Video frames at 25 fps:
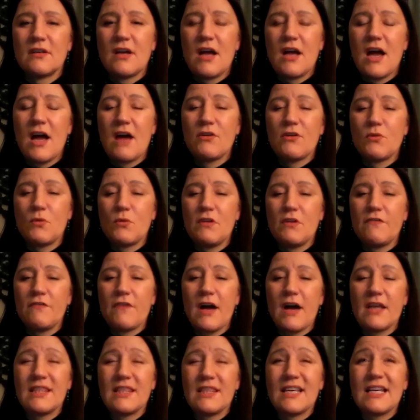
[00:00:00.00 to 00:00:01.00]
how do we
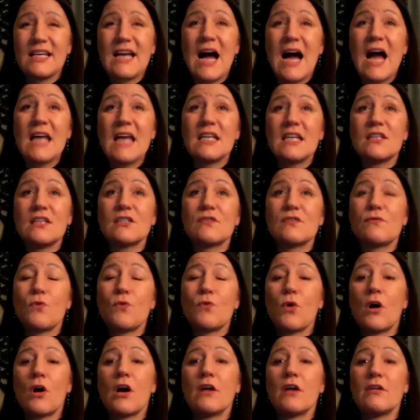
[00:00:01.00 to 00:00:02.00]
find the guidance
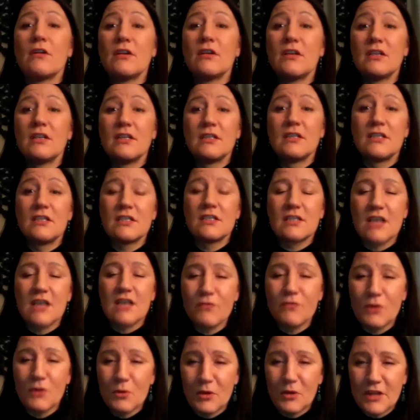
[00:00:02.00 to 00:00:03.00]
for
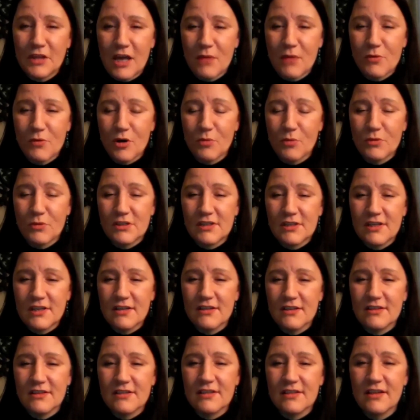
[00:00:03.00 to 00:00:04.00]
discovering what that purpose
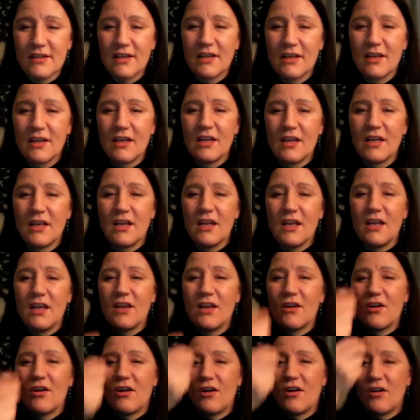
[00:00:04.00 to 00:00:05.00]
is,
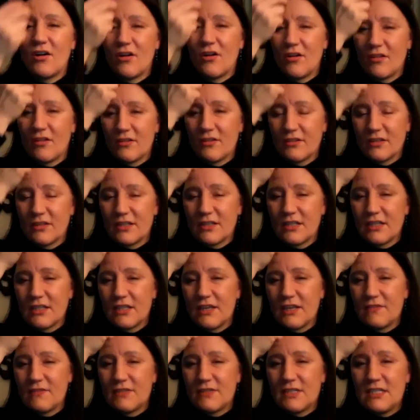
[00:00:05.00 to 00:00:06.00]
it all
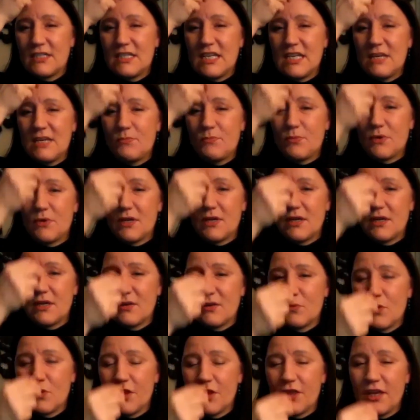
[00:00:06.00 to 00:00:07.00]
lives deep
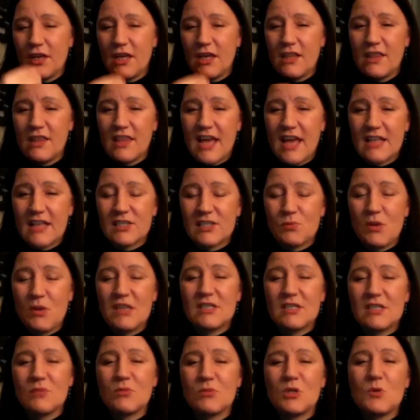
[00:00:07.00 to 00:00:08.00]
within that
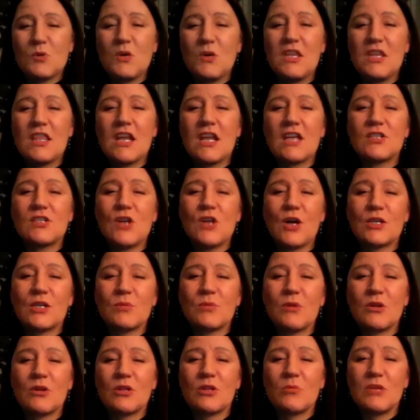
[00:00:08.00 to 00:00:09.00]
space in between that I talked
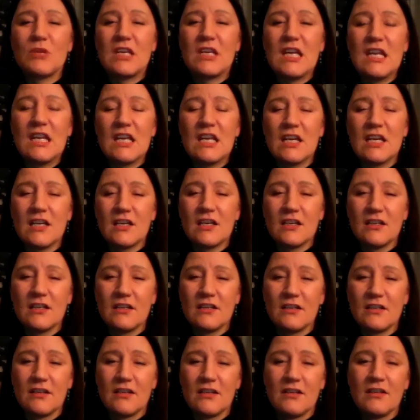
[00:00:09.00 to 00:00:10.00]
about at the beginning,
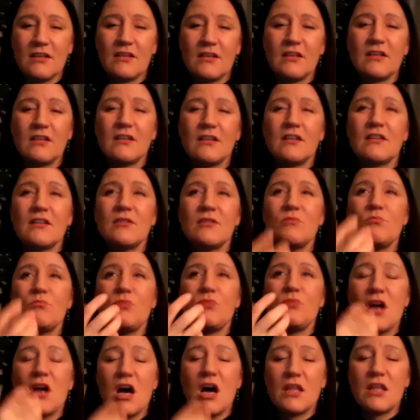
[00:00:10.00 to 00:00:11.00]

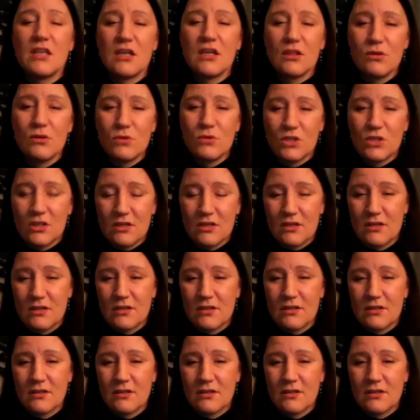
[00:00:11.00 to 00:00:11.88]
beyond the illusion,